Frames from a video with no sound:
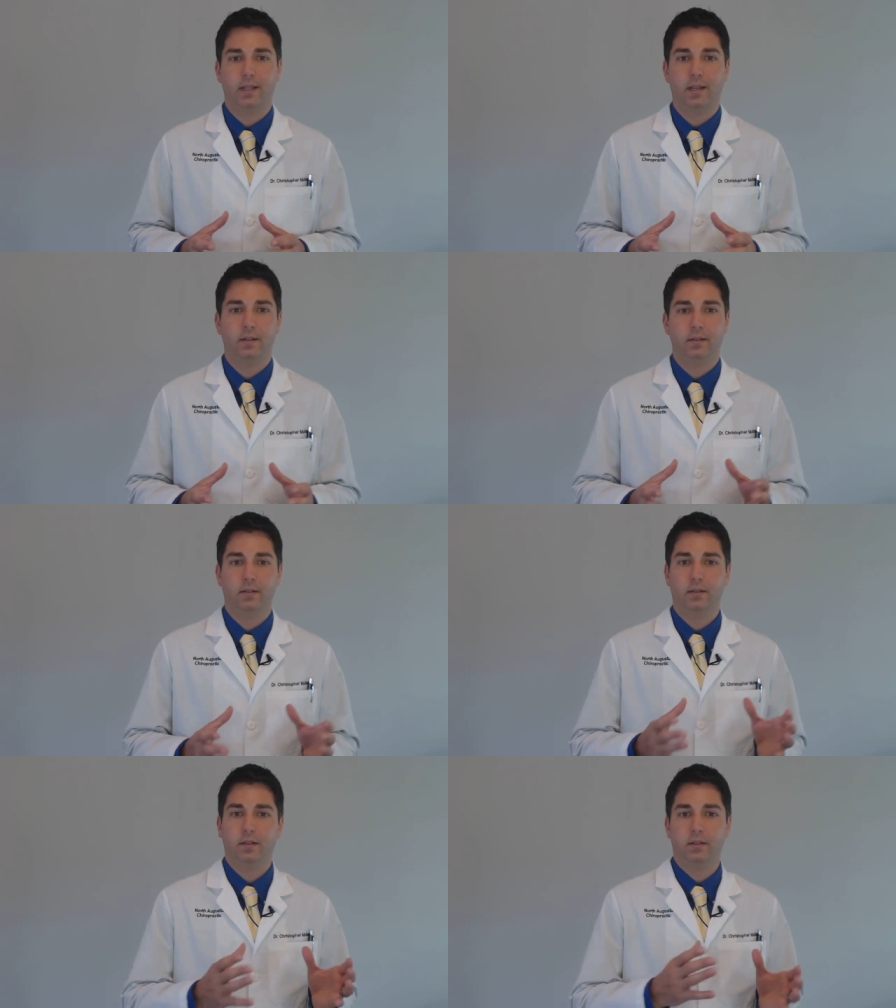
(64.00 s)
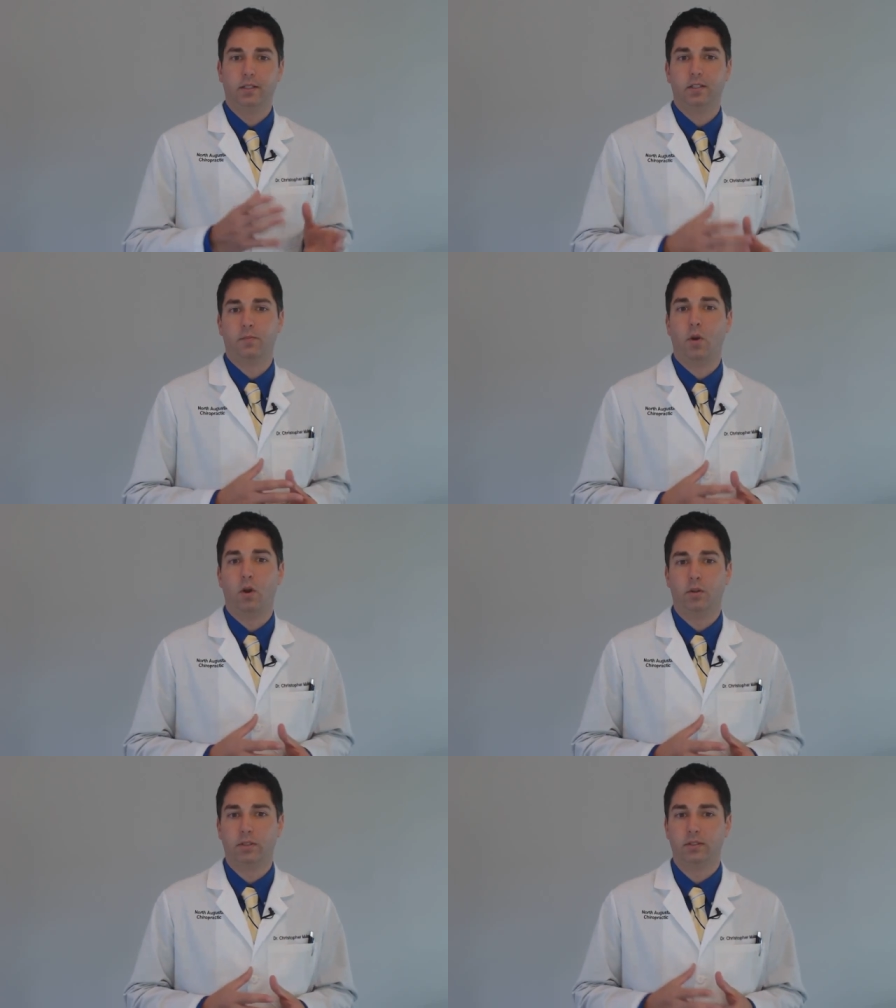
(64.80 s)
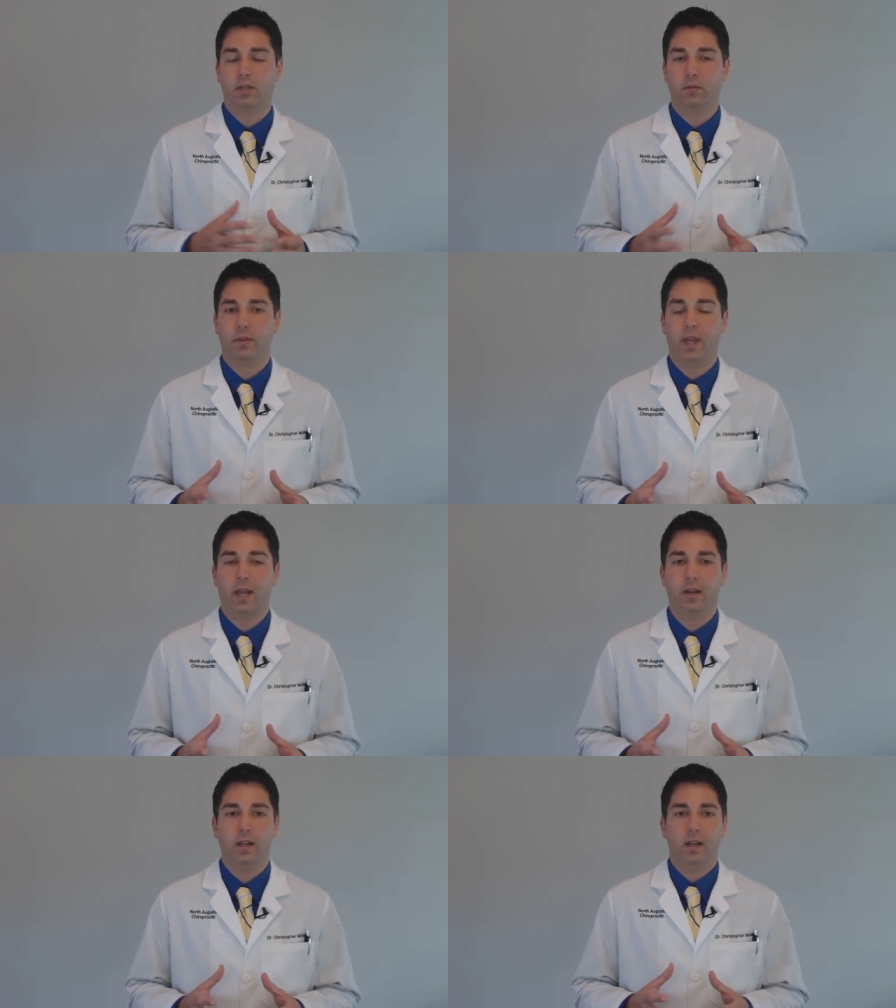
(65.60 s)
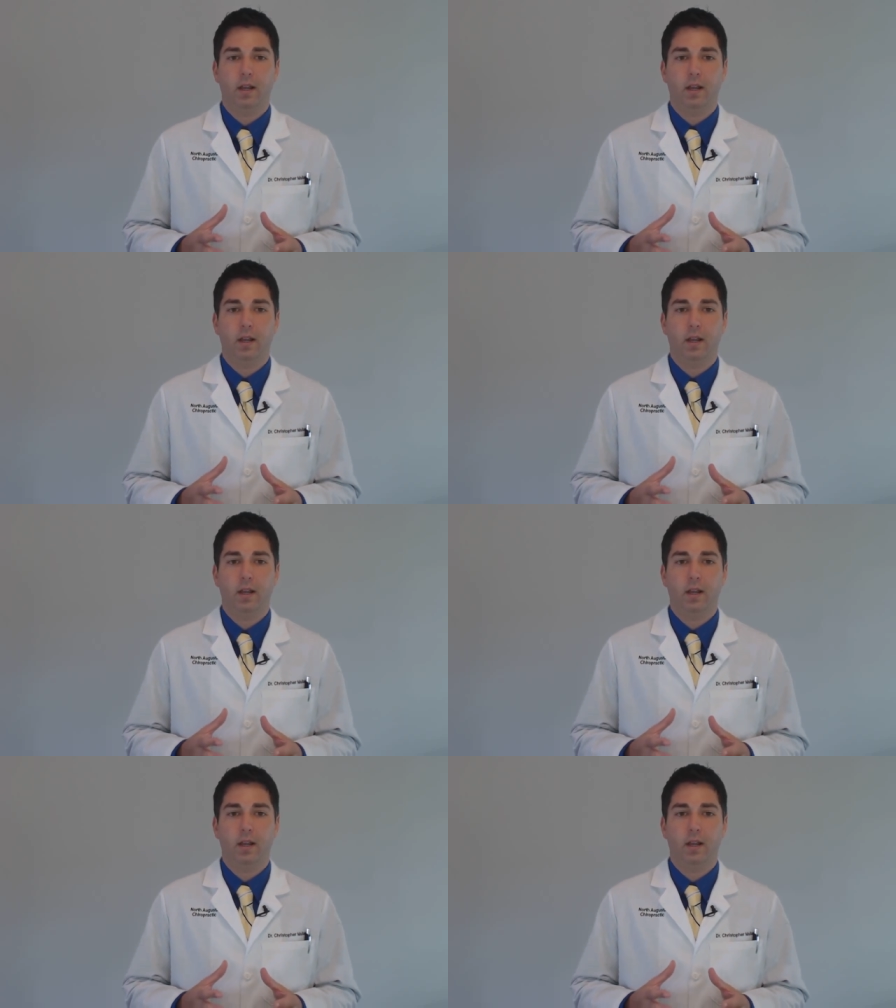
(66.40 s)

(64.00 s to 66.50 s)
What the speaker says: say a disc bulge, let's start with that.